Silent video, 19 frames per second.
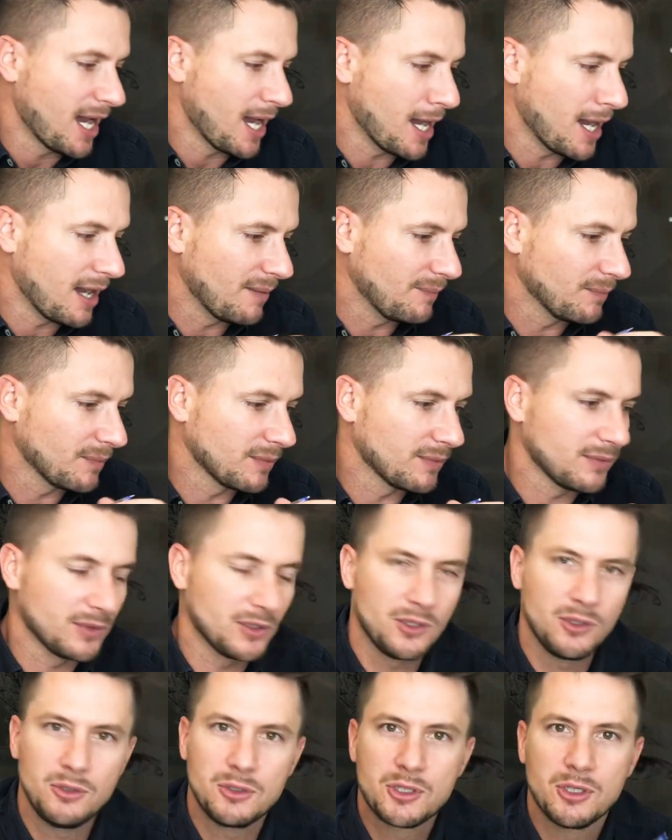
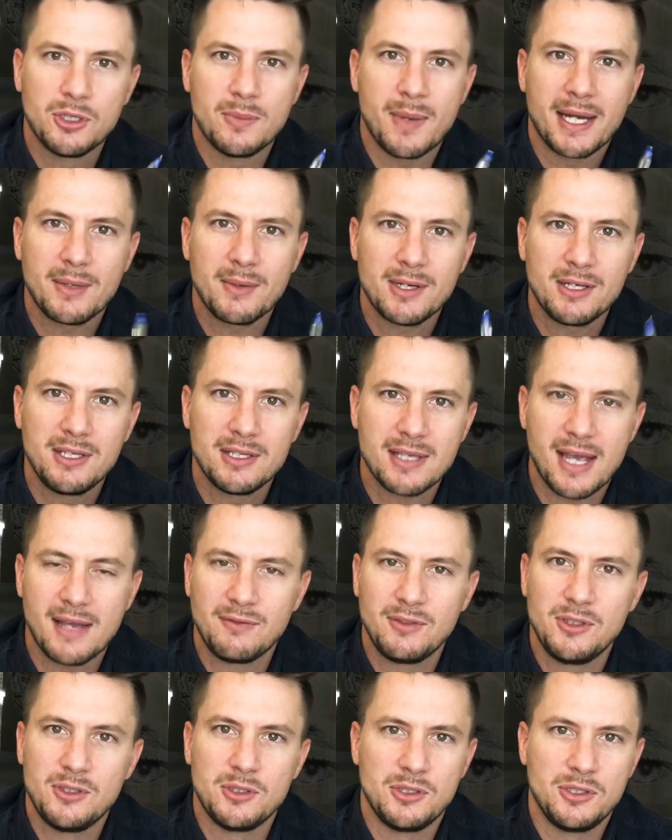YouTube, anyone who
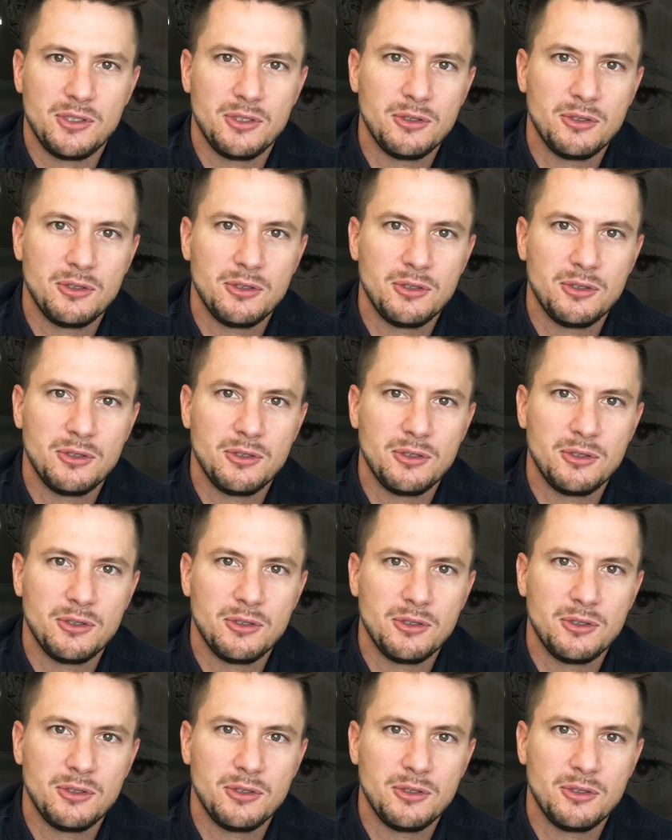ever used